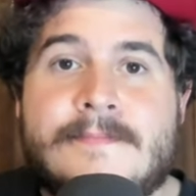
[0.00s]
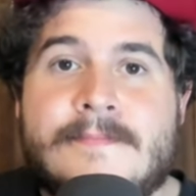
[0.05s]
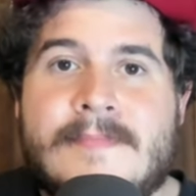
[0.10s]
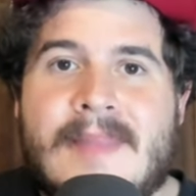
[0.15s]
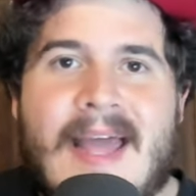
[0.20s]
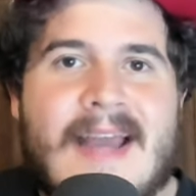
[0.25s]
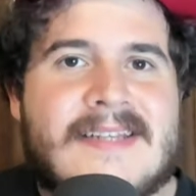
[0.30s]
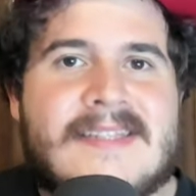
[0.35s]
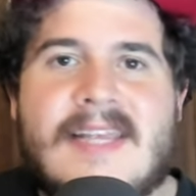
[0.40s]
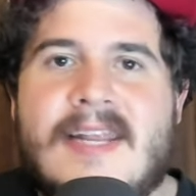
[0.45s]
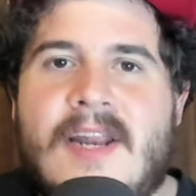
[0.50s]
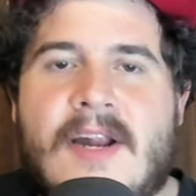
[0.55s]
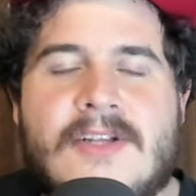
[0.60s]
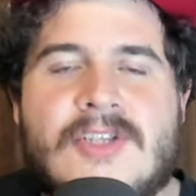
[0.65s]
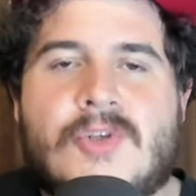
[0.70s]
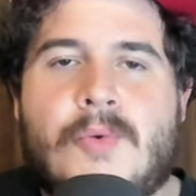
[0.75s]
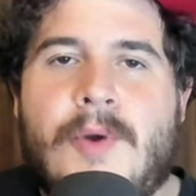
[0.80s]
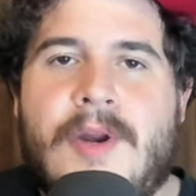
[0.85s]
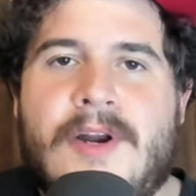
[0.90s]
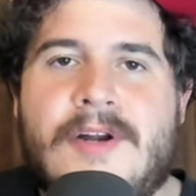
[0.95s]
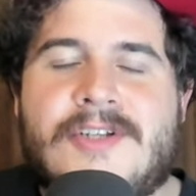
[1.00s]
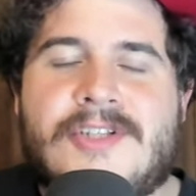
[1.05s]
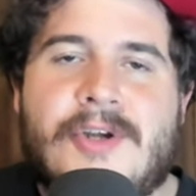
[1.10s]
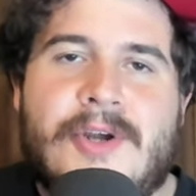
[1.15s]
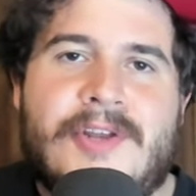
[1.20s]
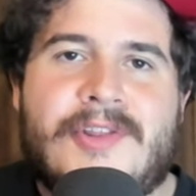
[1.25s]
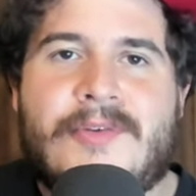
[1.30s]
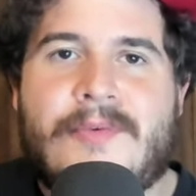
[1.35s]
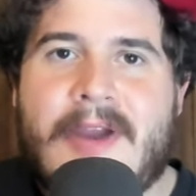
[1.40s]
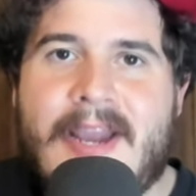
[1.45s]
I said it on Twitter
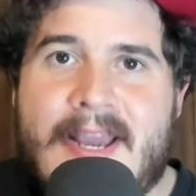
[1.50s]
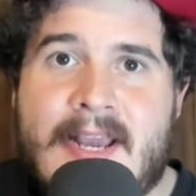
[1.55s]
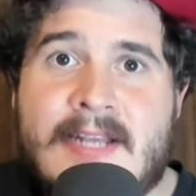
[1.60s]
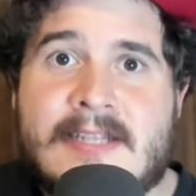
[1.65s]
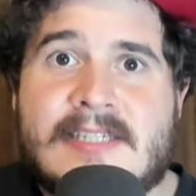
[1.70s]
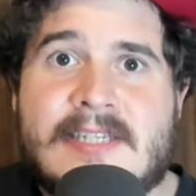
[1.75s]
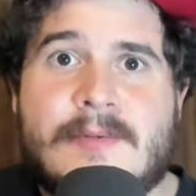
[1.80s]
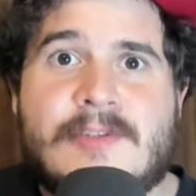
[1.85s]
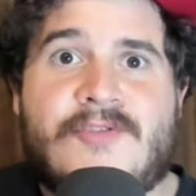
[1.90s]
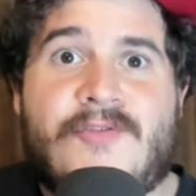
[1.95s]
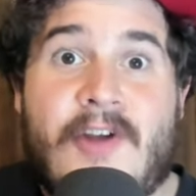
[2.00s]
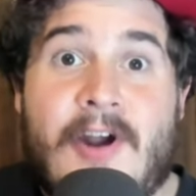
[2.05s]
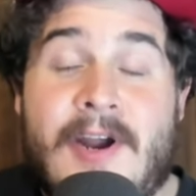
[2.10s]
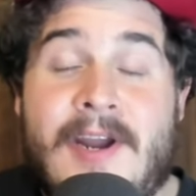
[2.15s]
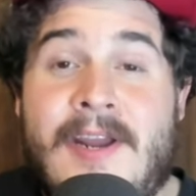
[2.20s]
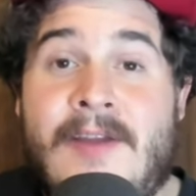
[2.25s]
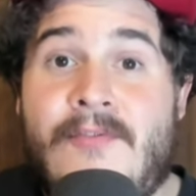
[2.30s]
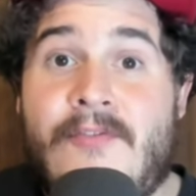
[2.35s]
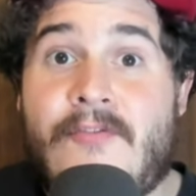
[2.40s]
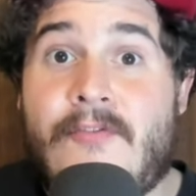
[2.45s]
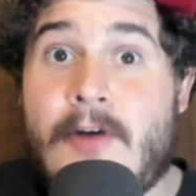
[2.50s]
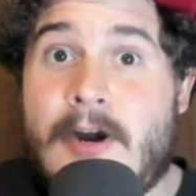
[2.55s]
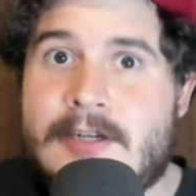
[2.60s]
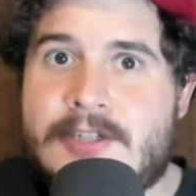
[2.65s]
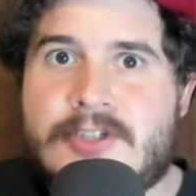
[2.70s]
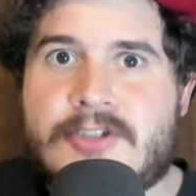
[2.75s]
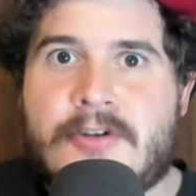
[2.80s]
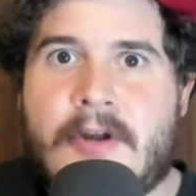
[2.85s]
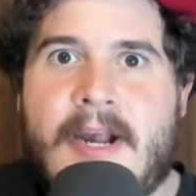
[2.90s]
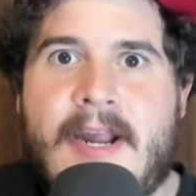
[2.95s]
during the race. It was very
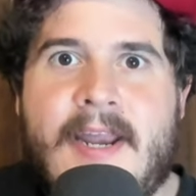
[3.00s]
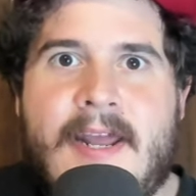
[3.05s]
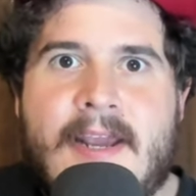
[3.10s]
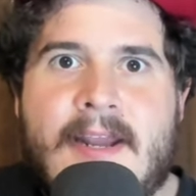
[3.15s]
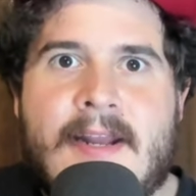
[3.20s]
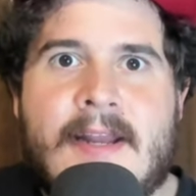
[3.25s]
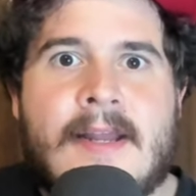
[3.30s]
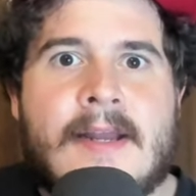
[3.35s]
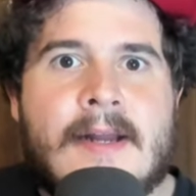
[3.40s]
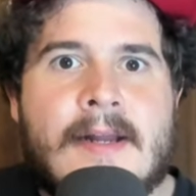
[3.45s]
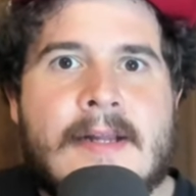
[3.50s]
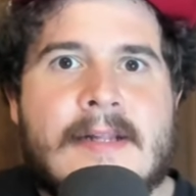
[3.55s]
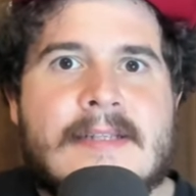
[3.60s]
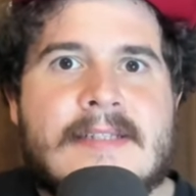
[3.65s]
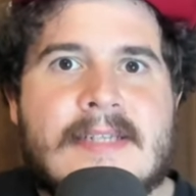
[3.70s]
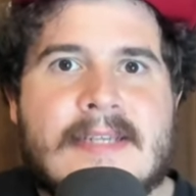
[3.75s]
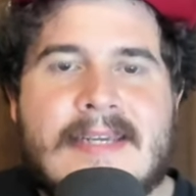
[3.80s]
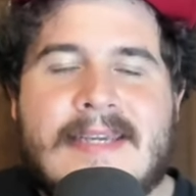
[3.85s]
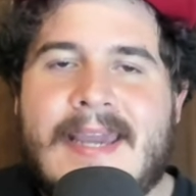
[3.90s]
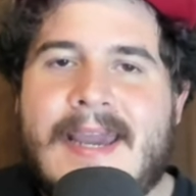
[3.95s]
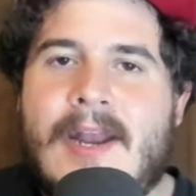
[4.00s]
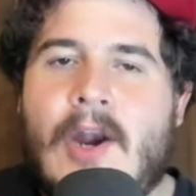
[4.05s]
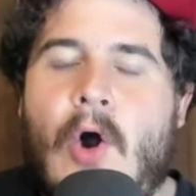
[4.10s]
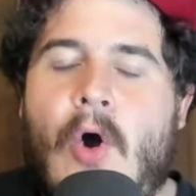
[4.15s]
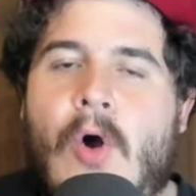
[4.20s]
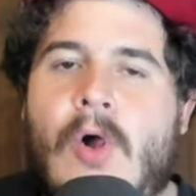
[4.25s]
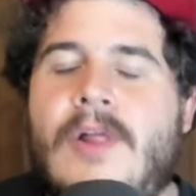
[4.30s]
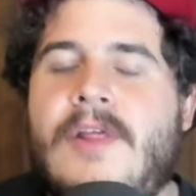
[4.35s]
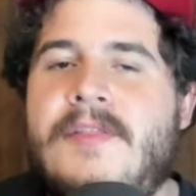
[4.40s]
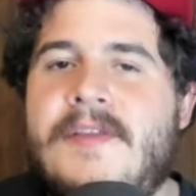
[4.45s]
frustrating to get
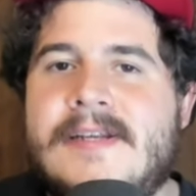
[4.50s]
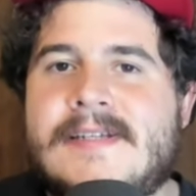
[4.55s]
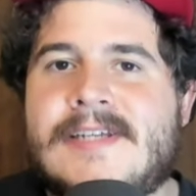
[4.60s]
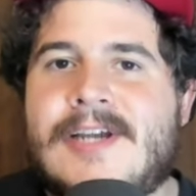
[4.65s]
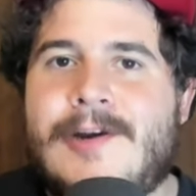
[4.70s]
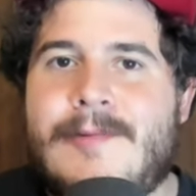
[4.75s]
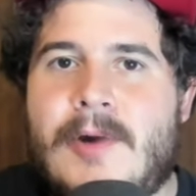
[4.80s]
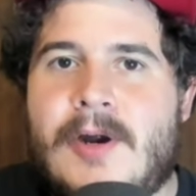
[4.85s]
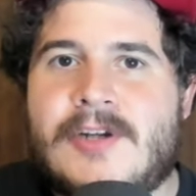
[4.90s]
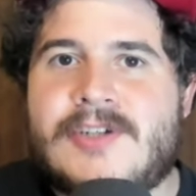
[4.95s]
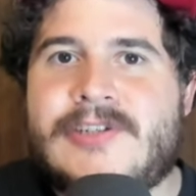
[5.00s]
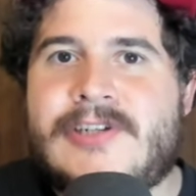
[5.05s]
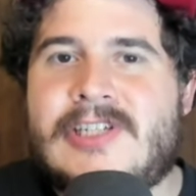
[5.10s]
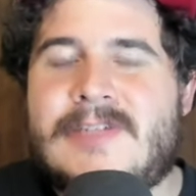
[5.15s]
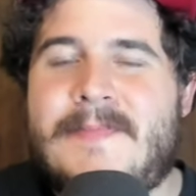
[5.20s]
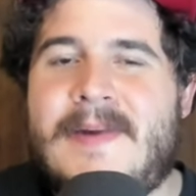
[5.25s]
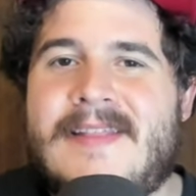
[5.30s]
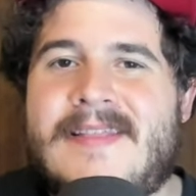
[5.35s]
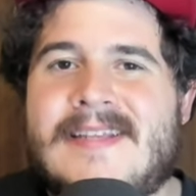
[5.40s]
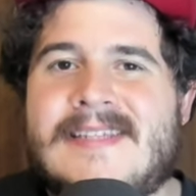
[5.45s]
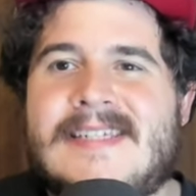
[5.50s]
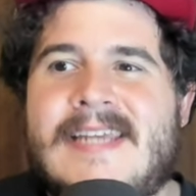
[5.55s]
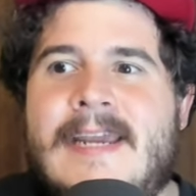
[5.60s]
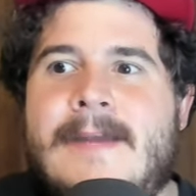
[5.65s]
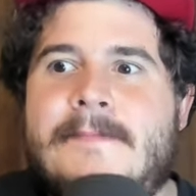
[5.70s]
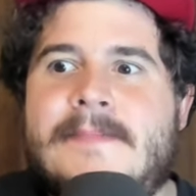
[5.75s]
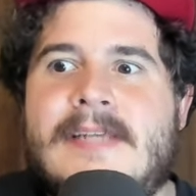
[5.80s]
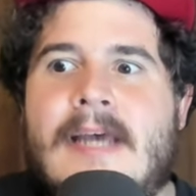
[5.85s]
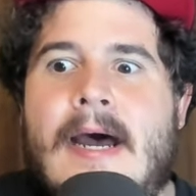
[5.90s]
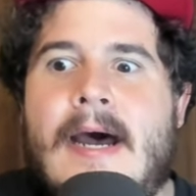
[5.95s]
all of these commercials, but at the same
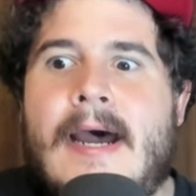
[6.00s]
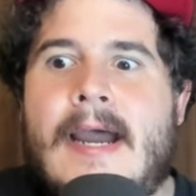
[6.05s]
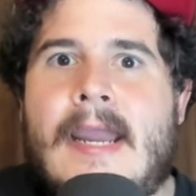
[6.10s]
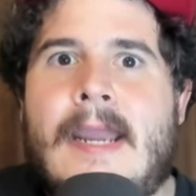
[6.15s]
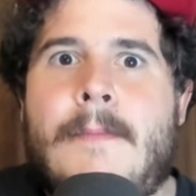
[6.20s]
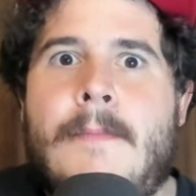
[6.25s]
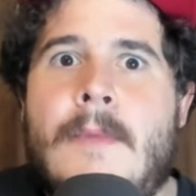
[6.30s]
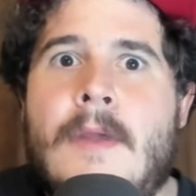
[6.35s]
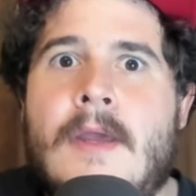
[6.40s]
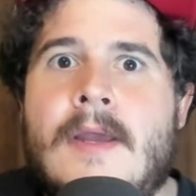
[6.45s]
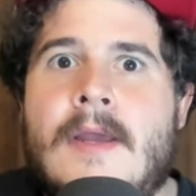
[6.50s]
time,